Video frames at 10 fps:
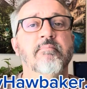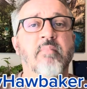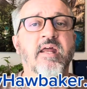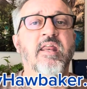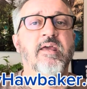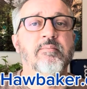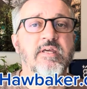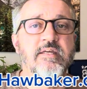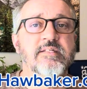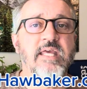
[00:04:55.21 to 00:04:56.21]
My name
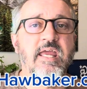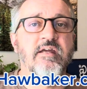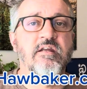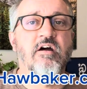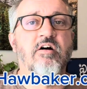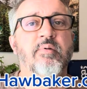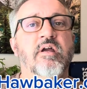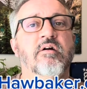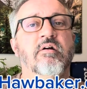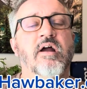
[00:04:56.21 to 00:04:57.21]
is Andy
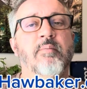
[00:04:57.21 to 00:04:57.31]
Hallbaker.